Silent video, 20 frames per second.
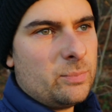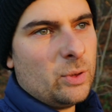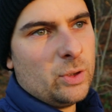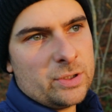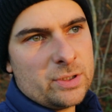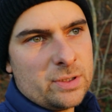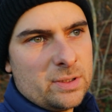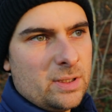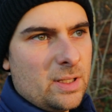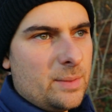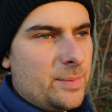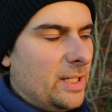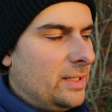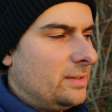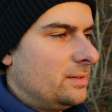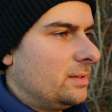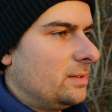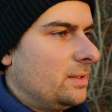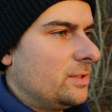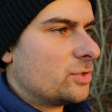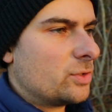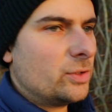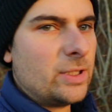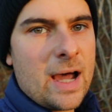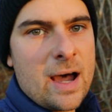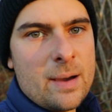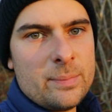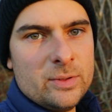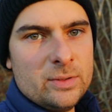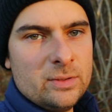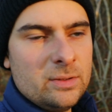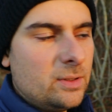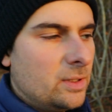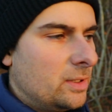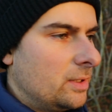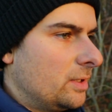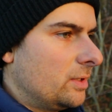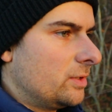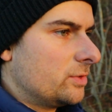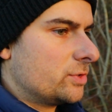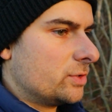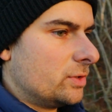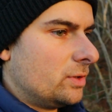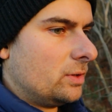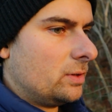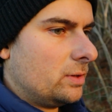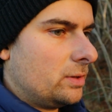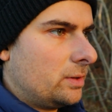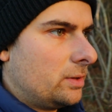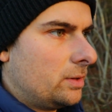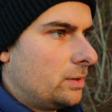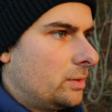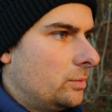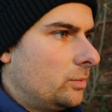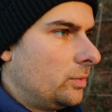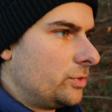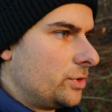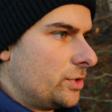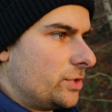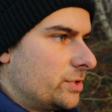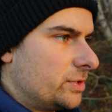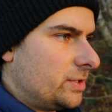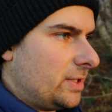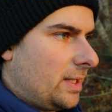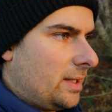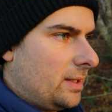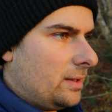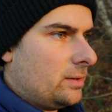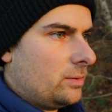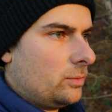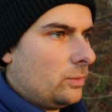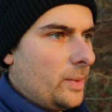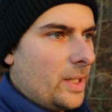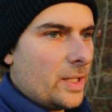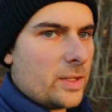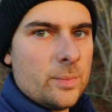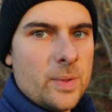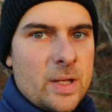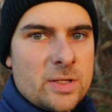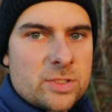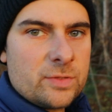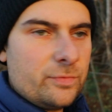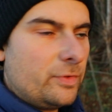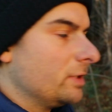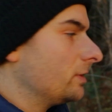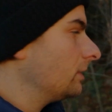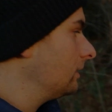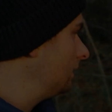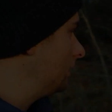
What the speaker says: But I mean, it's going to happen, so we'll just we'll make the best of it.